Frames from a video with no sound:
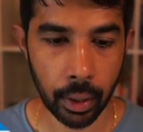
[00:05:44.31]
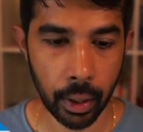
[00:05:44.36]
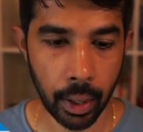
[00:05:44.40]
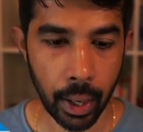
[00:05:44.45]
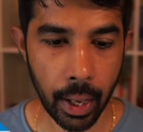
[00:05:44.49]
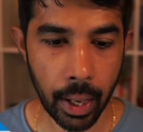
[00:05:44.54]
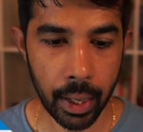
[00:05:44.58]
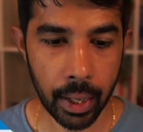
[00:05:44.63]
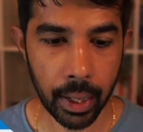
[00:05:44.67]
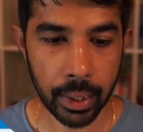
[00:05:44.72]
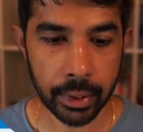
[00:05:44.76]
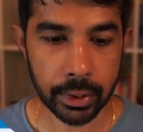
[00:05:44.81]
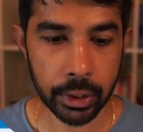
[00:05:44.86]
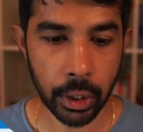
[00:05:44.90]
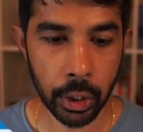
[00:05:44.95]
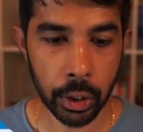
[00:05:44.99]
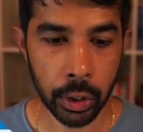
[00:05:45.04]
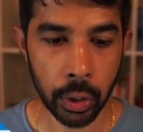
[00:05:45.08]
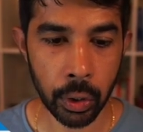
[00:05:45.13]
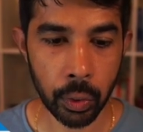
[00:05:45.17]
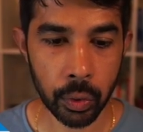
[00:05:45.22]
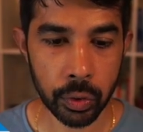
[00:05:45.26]
and let's
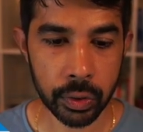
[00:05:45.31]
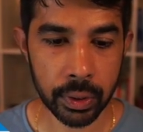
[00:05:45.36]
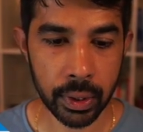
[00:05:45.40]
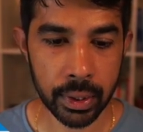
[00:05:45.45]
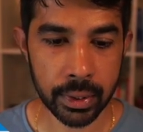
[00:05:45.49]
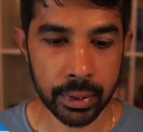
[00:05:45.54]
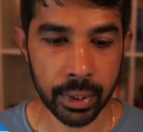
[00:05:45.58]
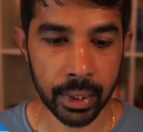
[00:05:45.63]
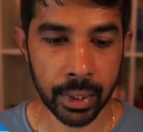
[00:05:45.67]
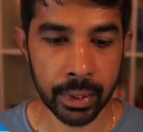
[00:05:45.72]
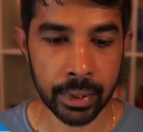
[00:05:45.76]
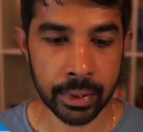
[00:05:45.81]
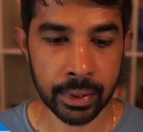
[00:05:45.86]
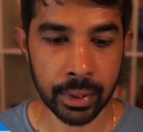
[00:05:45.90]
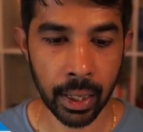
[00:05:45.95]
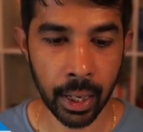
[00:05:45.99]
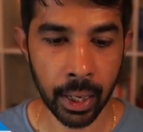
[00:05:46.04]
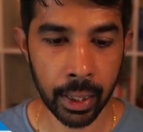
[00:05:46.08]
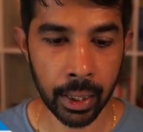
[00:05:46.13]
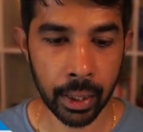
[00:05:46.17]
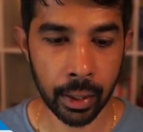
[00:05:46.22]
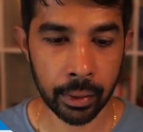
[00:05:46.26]
use this
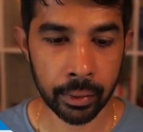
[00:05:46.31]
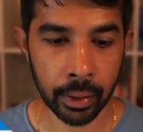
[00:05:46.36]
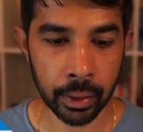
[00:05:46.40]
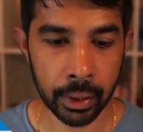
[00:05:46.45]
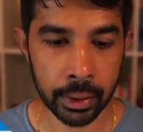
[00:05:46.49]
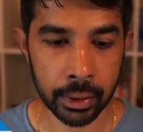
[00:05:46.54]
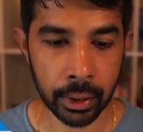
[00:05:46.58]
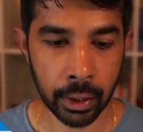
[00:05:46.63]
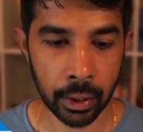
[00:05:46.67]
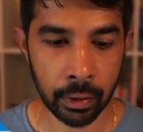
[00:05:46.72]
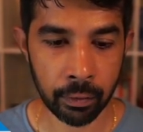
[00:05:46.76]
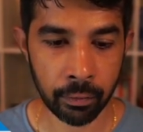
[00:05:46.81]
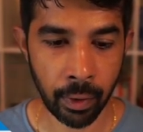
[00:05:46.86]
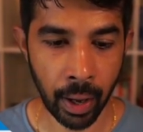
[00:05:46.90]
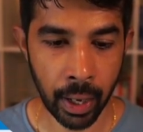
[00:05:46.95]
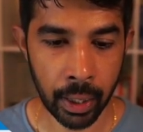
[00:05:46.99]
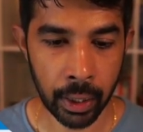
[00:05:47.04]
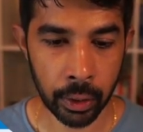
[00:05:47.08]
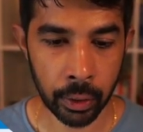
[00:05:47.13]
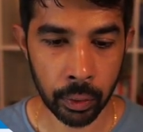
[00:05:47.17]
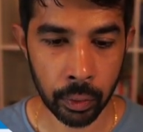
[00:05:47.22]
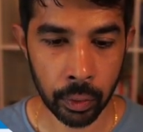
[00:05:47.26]
inside the return
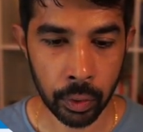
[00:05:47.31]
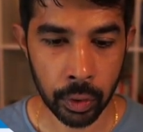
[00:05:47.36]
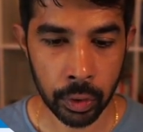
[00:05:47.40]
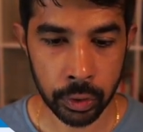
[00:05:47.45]
value.